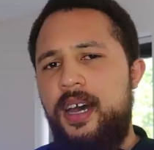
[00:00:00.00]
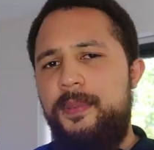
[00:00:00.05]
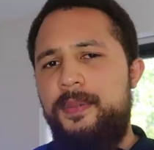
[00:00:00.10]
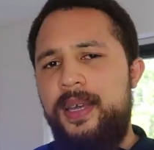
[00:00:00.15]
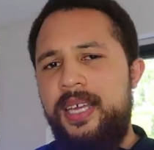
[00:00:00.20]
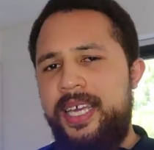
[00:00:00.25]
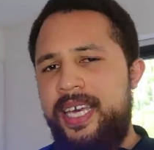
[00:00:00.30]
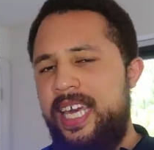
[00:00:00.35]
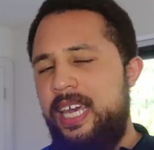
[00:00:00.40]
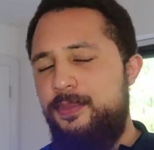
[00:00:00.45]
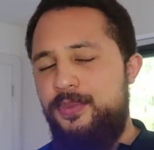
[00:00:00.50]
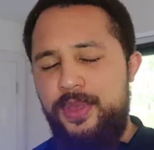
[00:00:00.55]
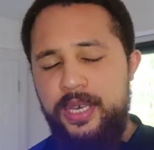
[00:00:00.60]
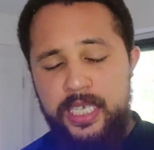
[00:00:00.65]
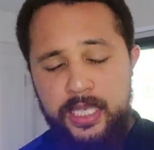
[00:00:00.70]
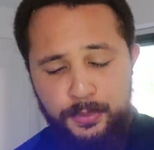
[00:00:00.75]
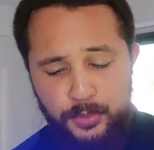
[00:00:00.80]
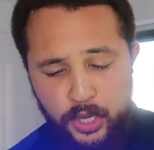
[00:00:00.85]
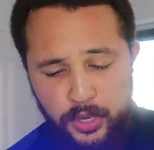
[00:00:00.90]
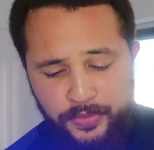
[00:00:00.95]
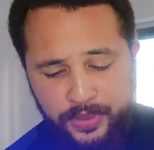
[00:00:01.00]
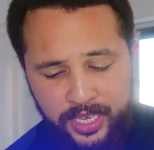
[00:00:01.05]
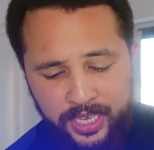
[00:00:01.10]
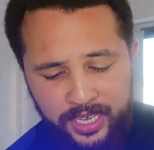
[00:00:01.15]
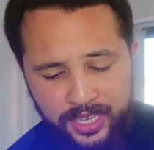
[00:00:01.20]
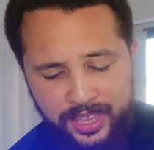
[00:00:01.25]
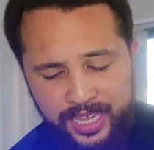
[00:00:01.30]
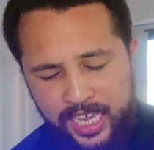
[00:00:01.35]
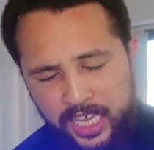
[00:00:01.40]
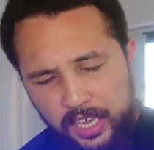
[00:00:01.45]
up and keep things
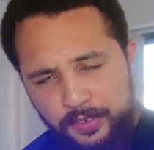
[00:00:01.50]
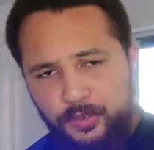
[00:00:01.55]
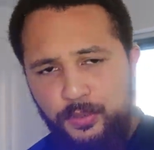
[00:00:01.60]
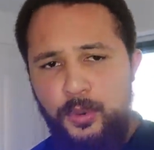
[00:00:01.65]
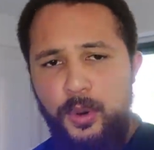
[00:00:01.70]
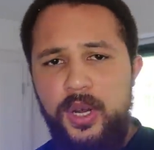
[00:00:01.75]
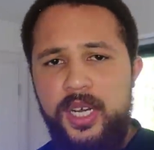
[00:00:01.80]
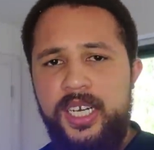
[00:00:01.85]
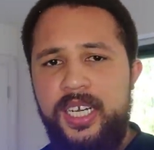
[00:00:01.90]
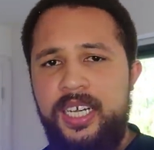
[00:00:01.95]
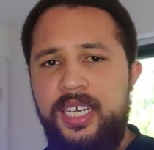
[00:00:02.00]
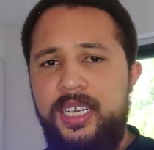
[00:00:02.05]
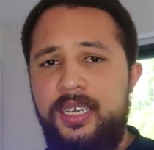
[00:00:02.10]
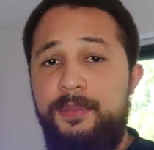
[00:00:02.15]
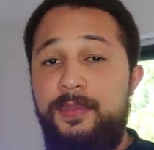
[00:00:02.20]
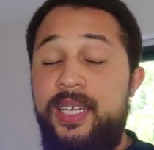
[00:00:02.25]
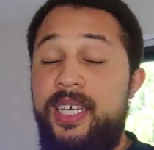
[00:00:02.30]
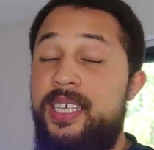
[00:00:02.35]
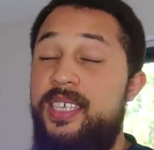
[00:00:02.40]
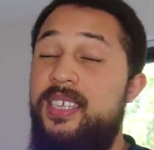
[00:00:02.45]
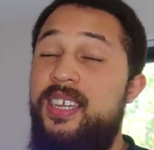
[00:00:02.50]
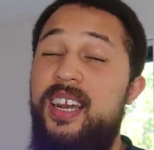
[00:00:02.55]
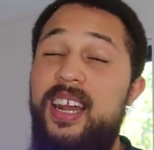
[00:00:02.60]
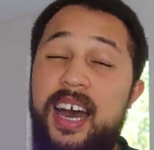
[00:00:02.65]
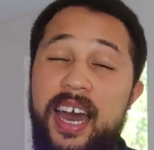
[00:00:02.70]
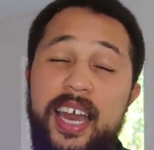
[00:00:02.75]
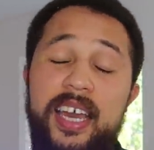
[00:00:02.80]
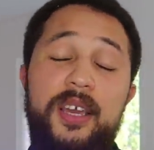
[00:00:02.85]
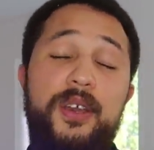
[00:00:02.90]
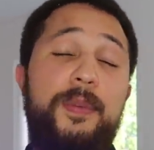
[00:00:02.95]
moving. Thank you for watching. Please
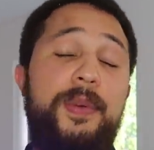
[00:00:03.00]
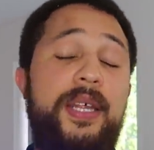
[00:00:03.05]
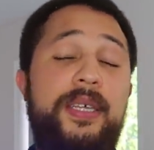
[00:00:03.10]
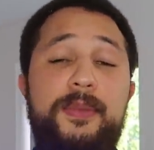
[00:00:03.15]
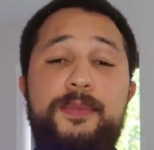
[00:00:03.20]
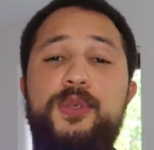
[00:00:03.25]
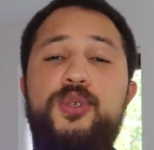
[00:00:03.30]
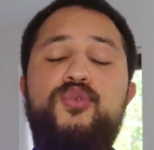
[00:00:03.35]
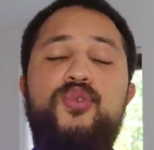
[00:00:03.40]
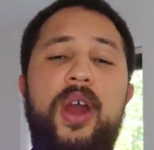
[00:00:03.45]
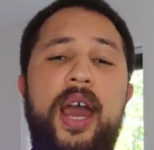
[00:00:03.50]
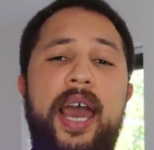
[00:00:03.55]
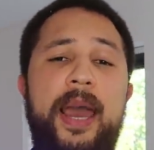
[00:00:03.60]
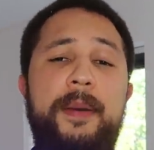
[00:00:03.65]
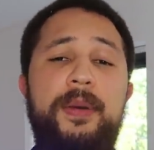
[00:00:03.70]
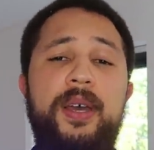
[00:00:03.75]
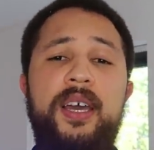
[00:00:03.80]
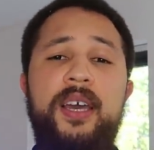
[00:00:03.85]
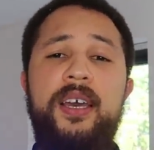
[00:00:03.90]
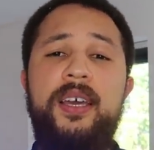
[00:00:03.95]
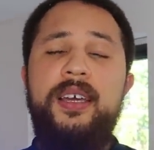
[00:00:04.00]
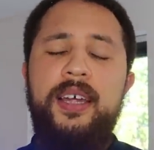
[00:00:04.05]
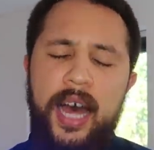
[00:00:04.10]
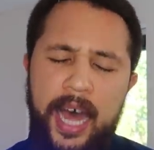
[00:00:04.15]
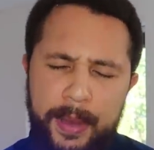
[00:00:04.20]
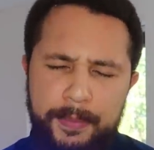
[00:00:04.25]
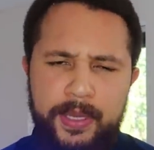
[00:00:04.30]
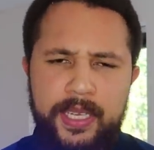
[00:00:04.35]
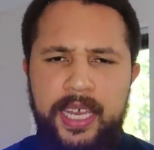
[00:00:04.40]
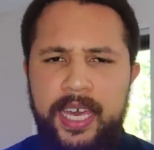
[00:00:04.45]
like, comment, and subscribe.
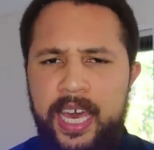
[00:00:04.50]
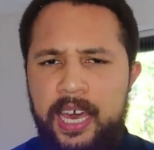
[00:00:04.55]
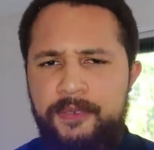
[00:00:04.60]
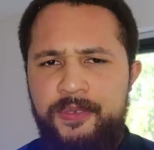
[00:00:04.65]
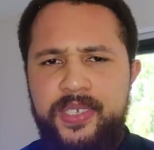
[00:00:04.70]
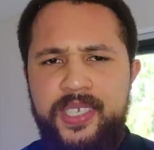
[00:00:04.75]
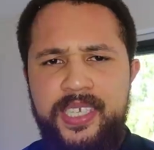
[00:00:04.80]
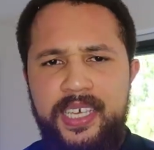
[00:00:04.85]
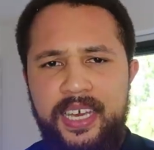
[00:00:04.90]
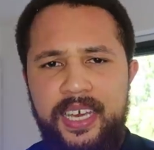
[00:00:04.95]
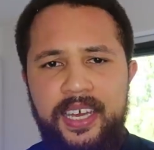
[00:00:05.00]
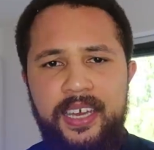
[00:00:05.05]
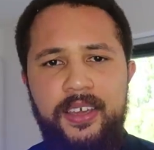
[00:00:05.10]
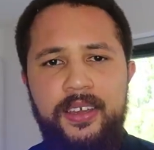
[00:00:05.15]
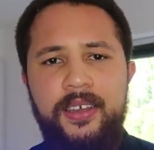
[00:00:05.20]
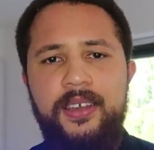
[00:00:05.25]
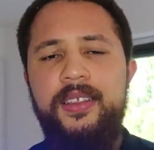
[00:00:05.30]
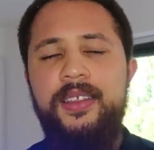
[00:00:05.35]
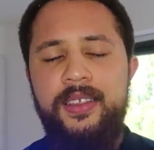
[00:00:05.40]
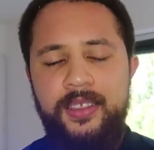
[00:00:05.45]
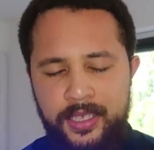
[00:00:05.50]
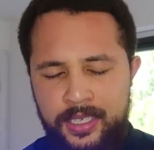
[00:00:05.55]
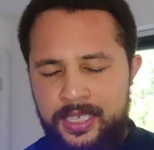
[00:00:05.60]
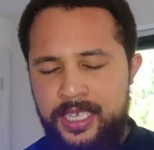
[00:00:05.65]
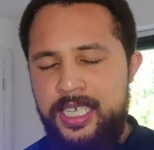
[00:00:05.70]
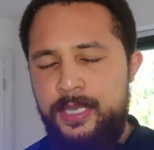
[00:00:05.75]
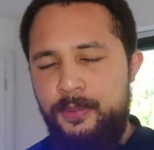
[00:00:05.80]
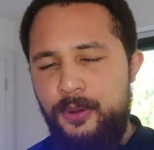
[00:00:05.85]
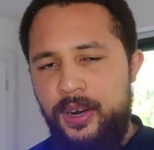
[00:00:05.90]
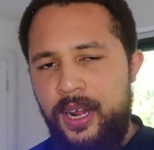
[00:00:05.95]
I'm in the FC. This
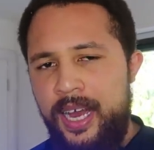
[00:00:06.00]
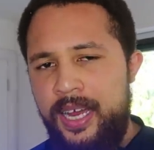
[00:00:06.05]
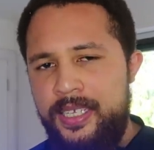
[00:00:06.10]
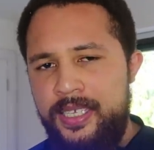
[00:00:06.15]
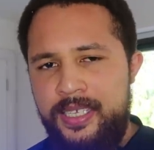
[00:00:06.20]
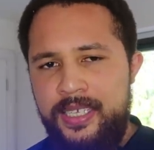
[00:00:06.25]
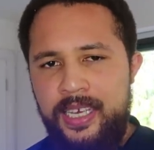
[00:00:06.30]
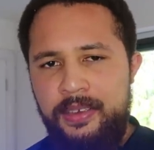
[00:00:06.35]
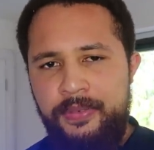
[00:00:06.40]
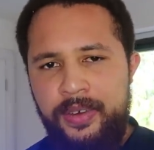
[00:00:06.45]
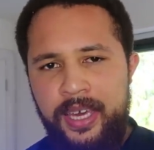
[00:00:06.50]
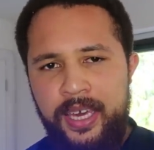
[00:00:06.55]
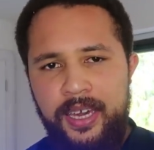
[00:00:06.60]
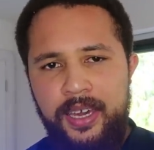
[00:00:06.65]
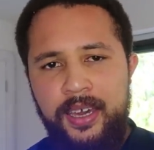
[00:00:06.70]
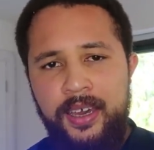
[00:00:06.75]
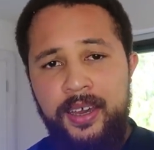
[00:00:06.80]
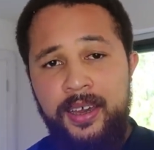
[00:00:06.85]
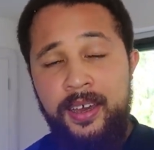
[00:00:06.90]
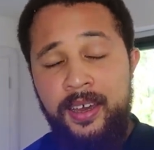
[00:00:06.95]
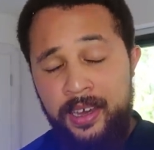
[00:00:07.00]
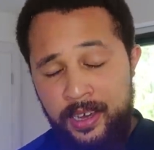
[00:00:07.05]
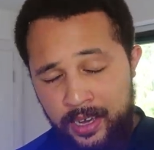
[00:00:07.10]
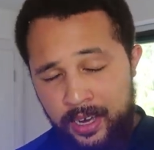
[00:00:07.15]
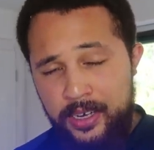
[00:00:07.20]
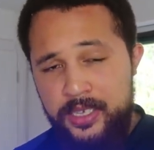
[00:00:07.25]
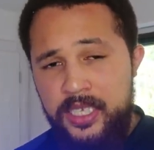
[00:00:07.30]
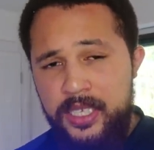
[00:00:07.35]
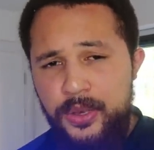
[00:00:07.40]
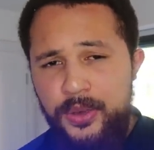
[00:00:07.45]
is Blue Lions CV.
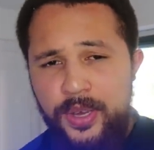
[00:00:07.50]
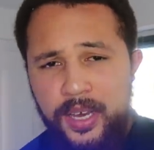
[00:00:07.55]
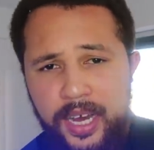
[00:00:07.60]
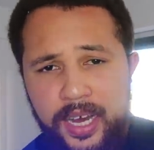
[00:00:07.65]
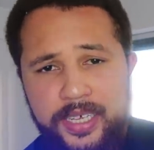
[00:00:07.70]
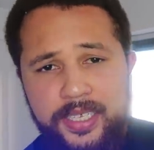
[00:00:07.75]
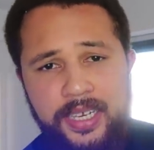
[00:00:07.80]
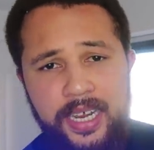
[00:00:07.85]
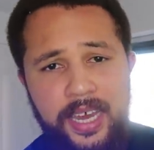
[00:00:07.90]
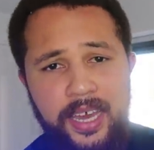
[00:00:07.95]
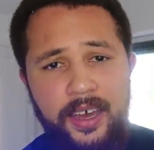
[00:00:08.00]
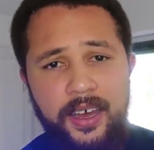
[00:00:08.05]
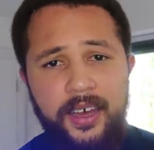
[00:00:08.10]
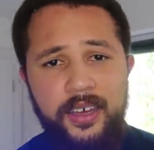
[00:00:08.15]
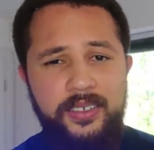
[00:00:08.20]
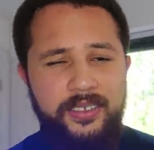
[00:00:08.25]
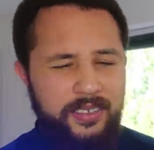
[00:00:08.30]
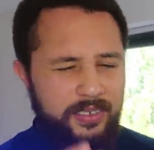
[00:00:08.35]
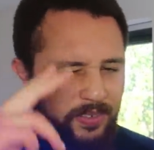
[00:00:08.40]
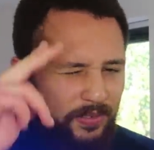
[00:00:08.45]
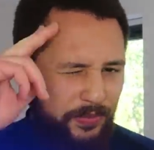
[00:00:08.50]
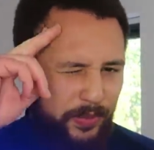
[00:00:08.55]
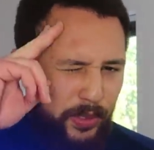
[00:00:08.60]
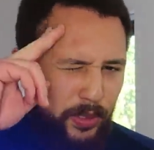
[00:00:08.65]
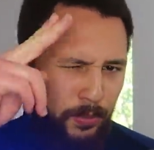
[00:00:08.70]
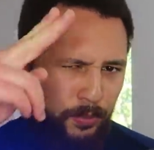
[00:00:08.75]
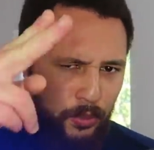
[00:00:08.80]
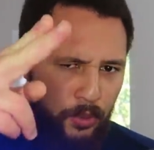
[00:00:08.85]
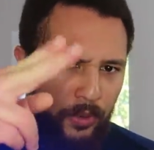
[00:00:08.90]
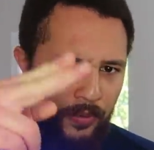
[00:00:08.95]
I'll see you guys later for
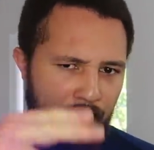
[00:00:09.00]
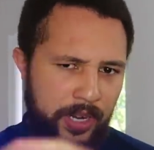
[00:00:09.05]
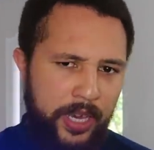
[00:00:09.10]
some more